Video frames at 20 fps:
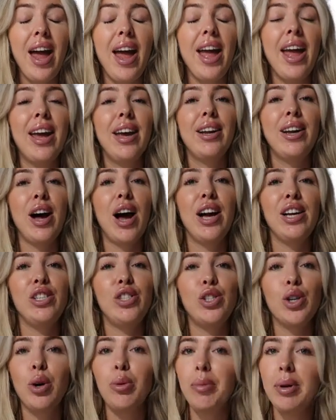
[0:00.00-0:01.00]
And I
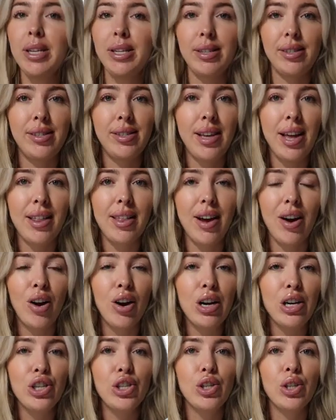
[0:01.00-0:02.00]
don't mean to say that
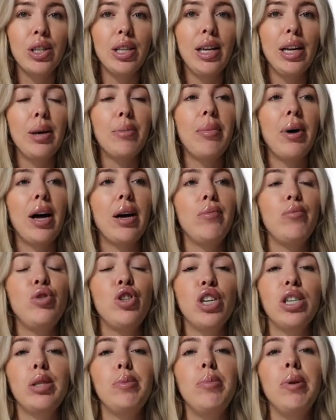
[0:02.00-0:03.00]
harshly, but I'm
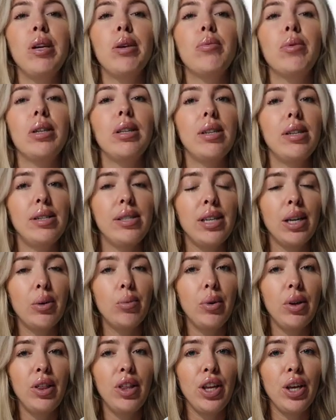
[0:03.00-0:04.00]
just being
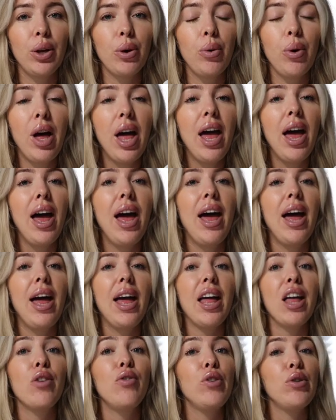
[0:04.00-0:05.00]
realistic with you.
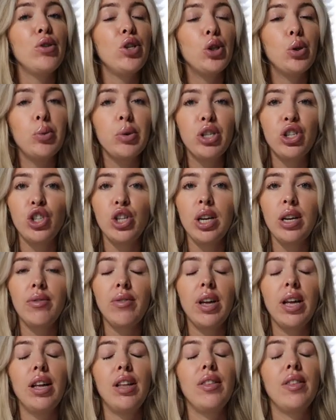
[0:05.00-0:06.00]
If you do
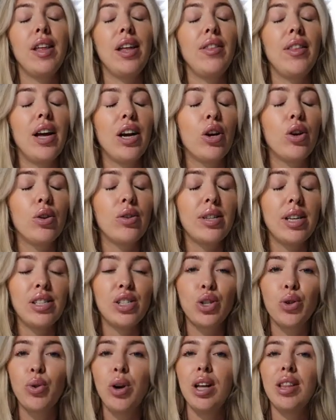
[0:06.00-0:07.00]
achieve it, then
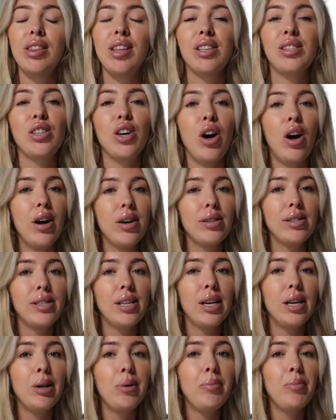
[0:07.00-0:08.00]
that's great, that's
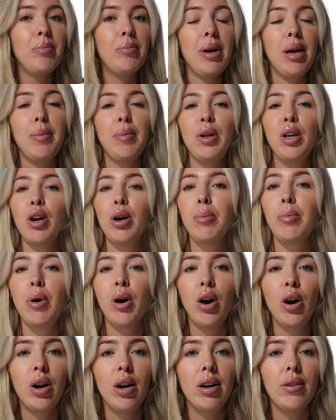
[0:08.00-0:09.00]
awesome. Maybe you're
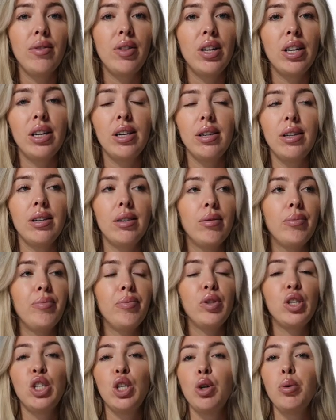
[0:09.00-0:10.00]
part of the
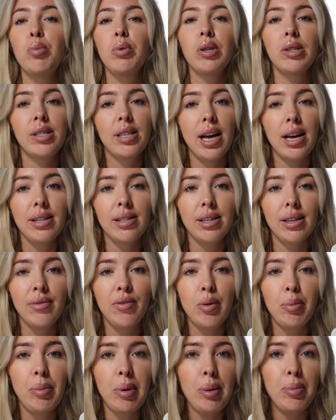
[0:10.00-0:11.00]
2%
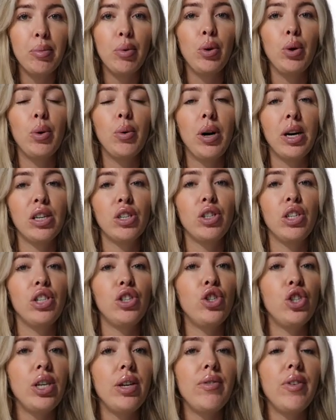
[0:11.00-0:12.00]
of the people who actually
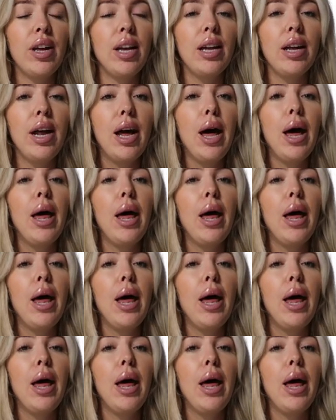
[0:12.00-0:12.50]
achieve it.